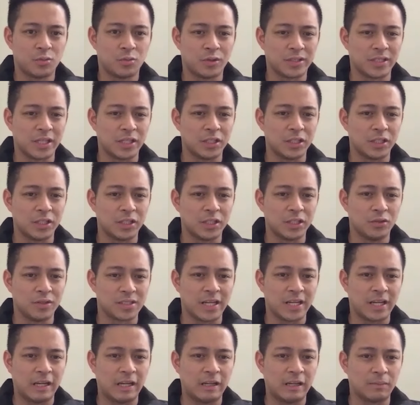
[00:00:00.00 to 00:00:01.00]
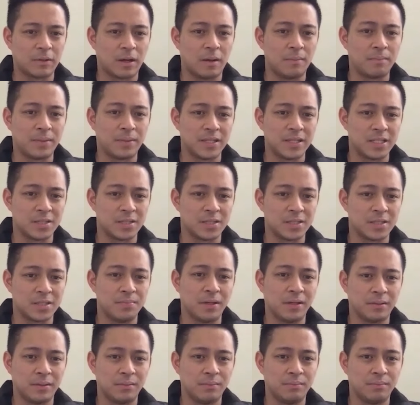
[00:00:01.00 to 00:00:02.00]
So what they do is they help companies
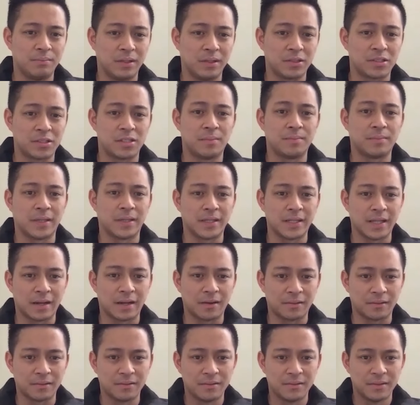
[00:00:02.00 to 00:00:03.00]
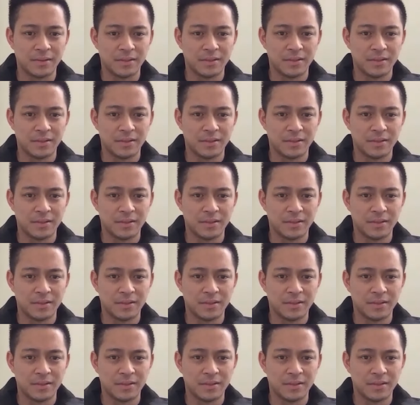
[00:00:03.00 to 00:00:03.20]
build build something now.